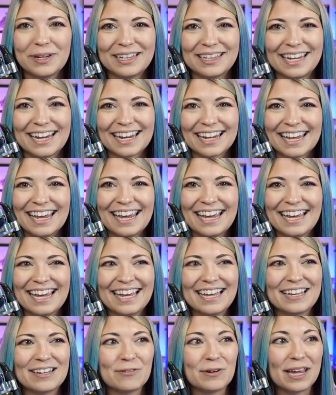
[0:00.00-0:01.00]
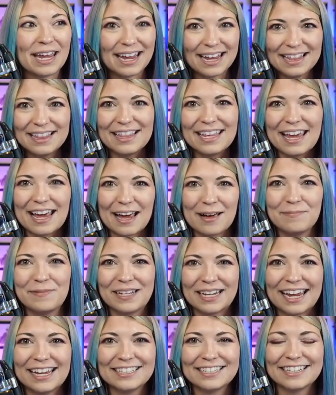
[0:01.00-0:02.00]
but like yeah in the
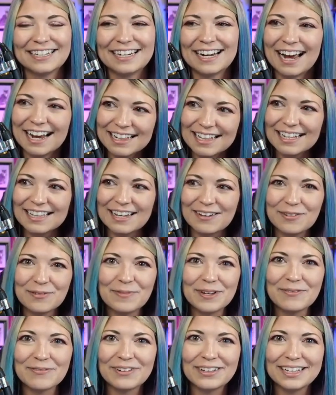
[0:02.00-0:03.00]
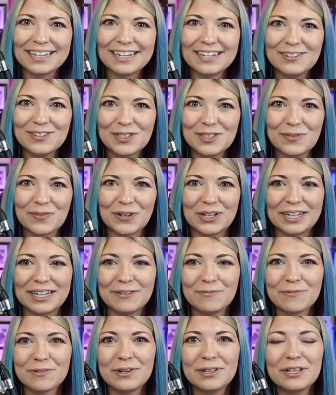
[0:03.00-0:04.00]
application. I think that would be really useful
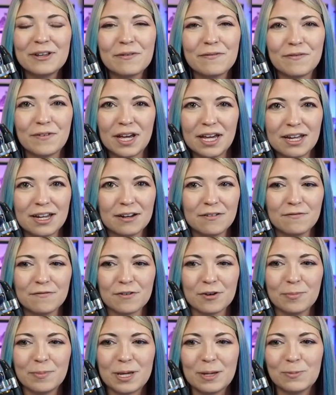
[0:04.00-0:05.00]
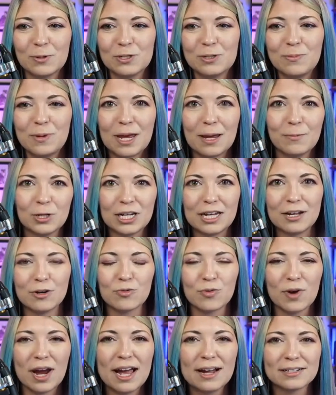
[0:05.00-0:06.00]
and really fun for people to be able to
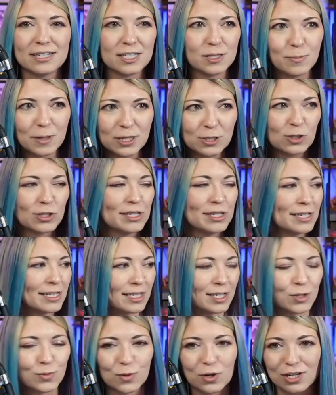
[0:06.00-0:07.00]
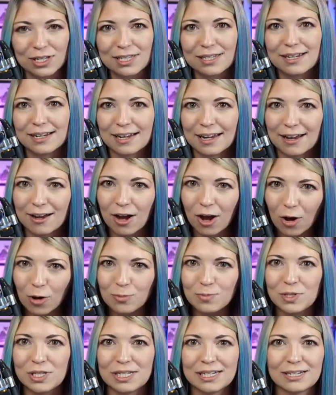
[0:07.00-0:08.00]
interact, especially since we're all stuck at
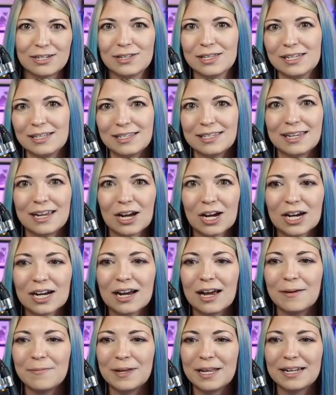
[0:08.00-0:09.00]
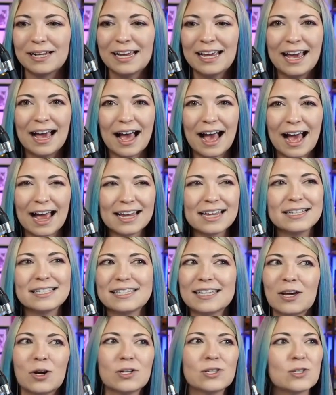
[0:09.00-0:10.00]
home still this year. I mean, I
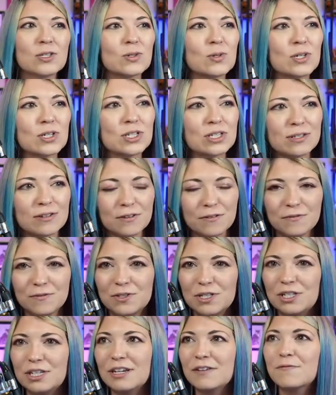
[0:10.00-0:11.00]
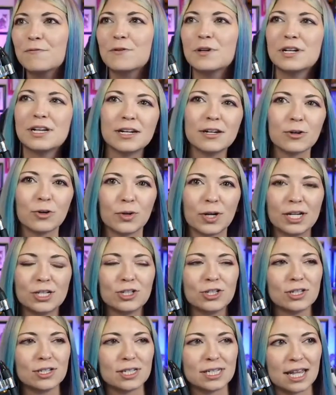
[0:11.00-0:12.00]
could see all sorts of different
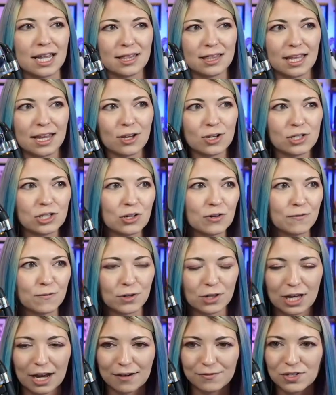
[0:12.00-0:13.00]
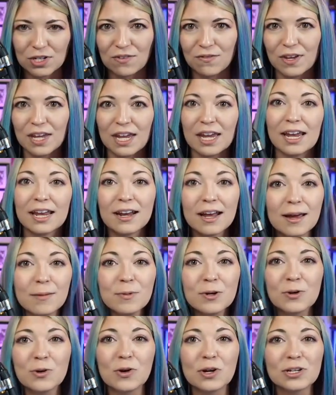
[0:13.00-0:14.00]
integrations that they could do for live TV. And
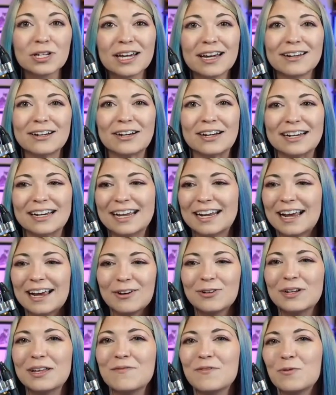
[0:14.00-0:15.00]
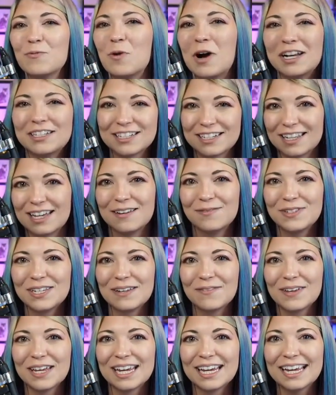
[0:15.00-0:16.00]
I'm a cord cutter and I don't even watch live
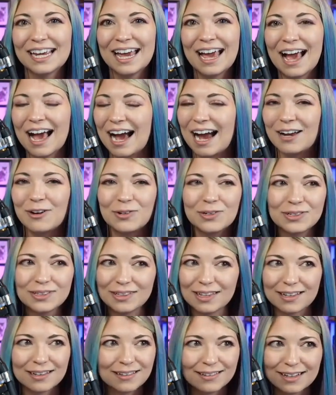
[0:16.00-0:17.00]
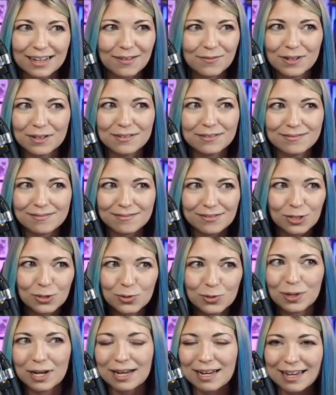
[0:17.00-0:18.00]
TV. I don't l- even
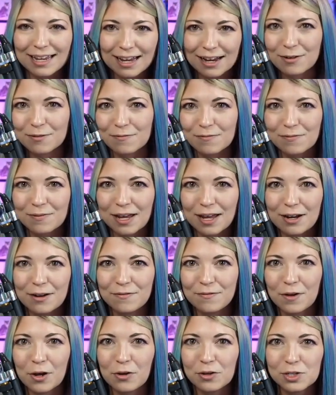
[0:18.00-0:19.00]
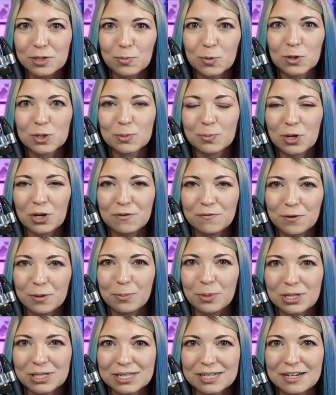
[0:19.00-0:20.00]
do any kind of NFL, sports ball,
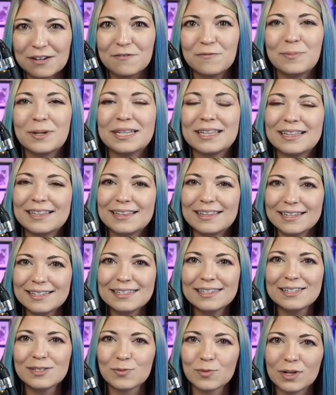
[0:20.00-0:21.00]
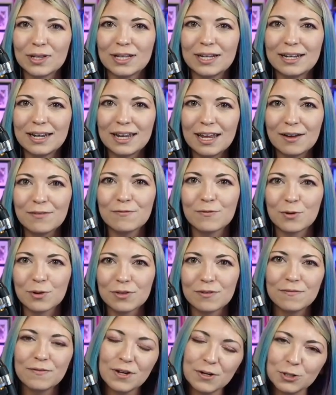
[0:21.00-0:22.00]
football stuff, but this is really neat
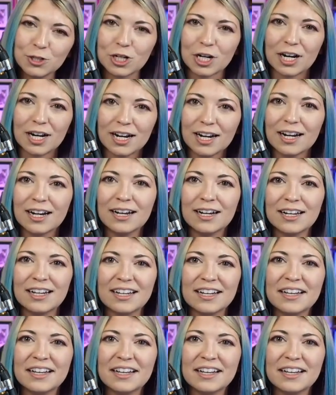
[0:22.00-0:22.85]
for the future.